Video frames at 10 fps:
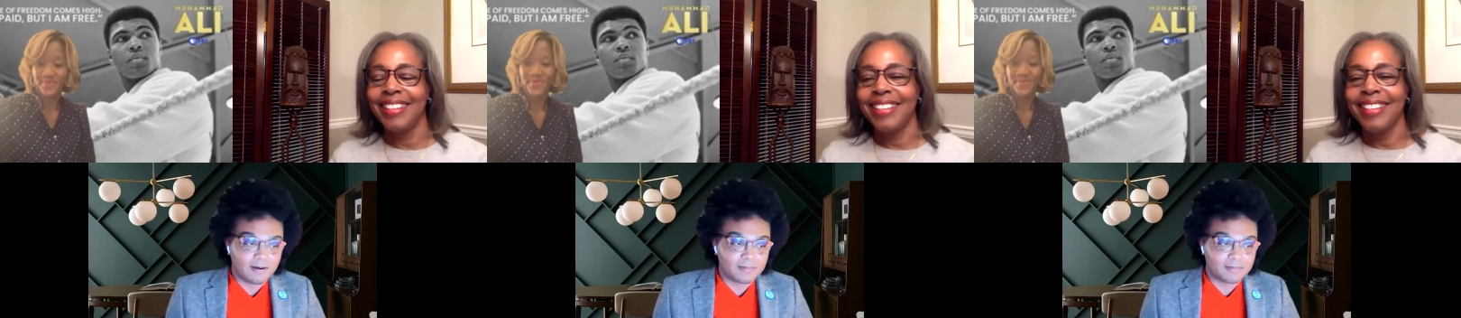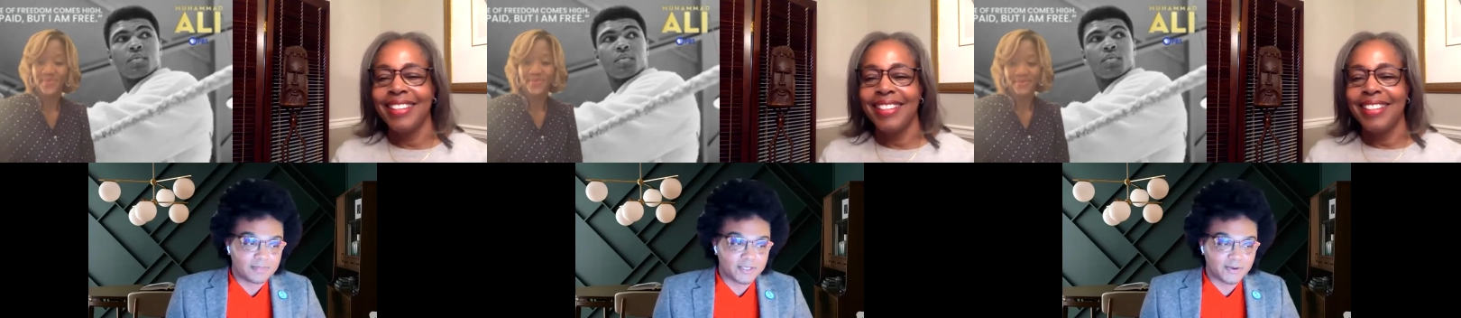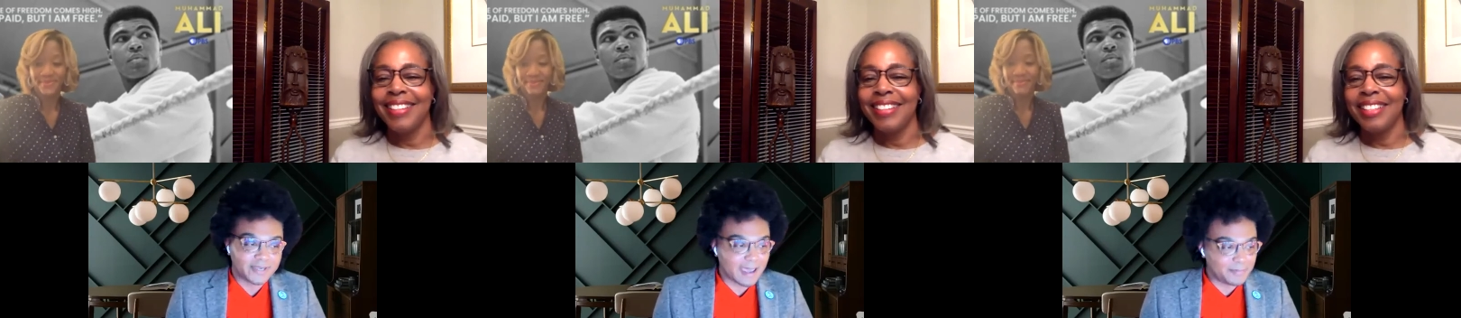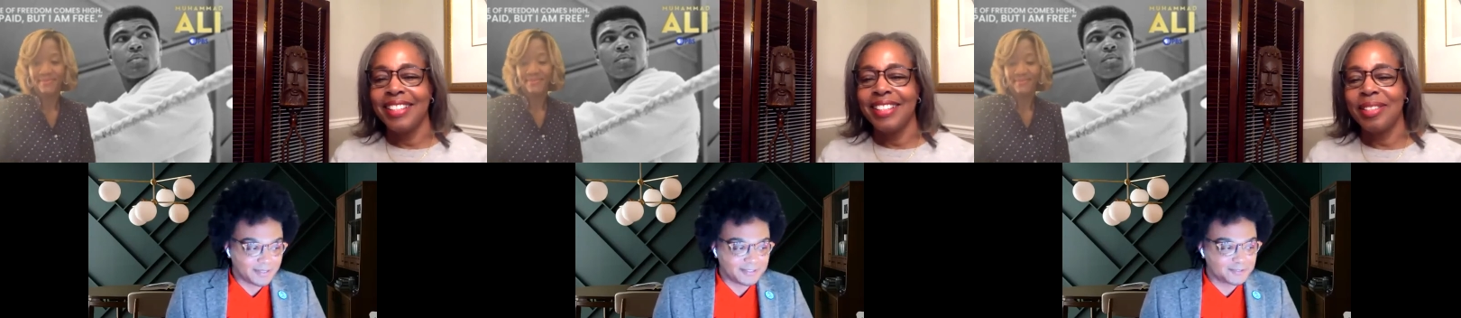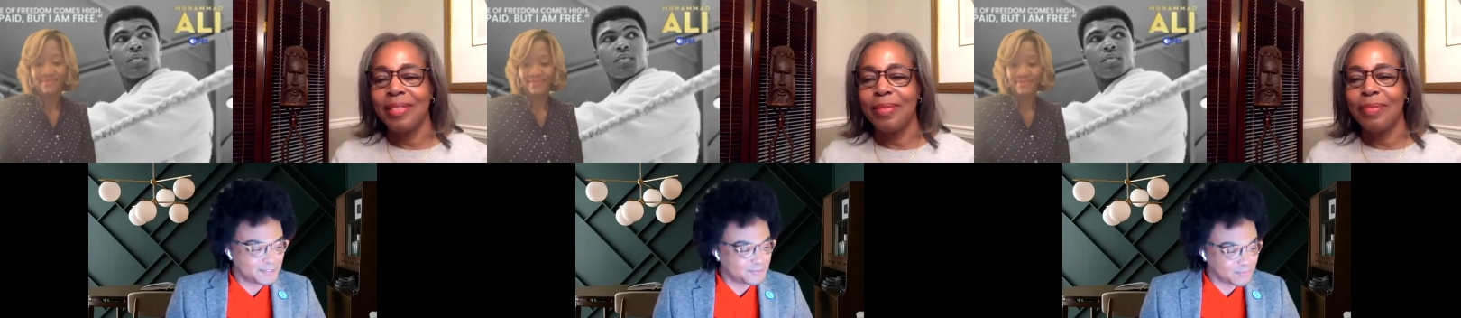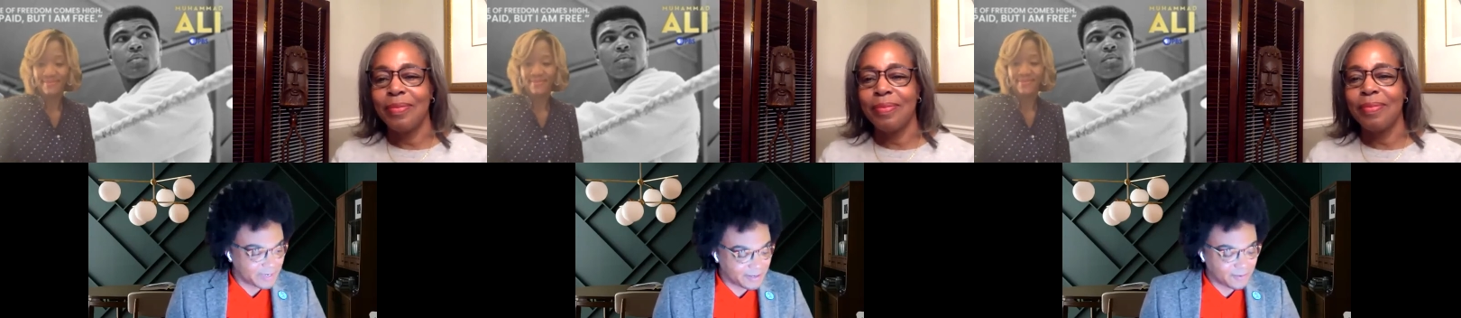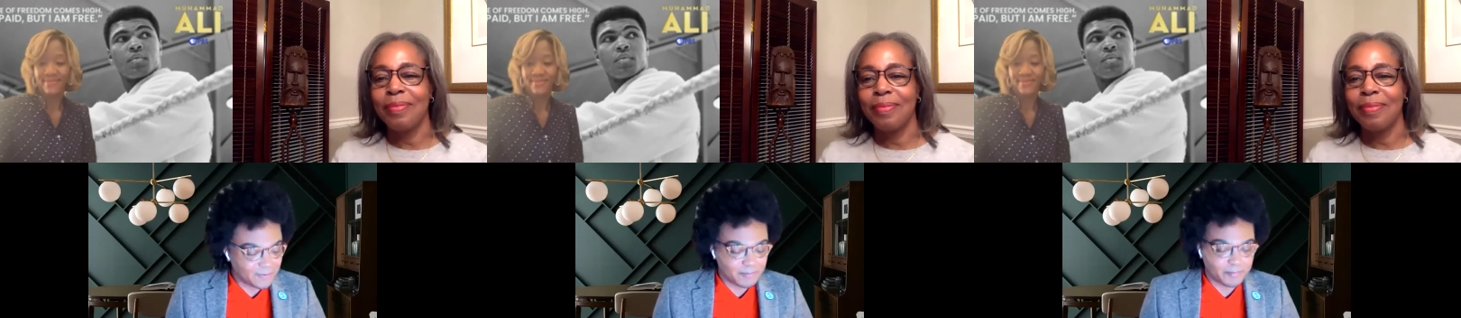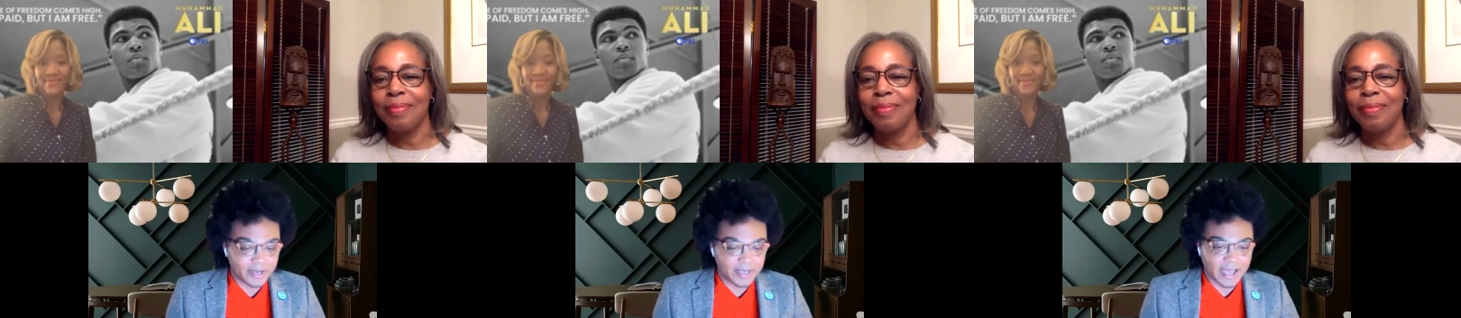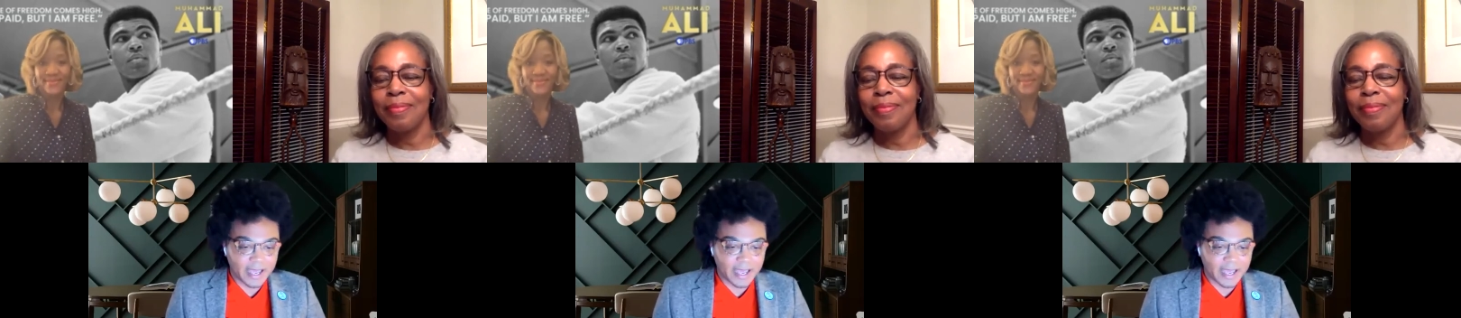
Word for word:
Speaker 1: Um, you know, capitalism is real,